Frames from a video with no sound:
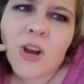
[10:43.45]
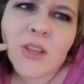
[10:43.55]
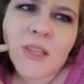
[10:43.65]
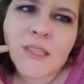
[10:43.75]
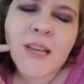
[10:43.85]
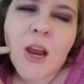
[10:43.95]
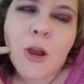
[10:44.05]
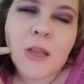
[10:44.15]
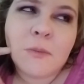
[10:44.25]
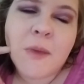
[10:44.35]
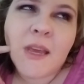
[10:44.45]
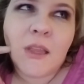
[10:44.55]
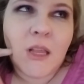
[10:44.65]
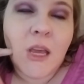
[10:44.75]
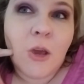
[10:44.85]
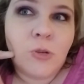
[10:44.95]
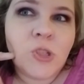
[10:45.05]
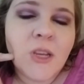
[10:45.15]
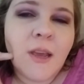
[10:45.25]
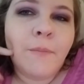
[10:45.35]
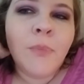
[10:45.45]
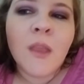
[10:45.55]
And then the tiger gets big and they're like, oh shit.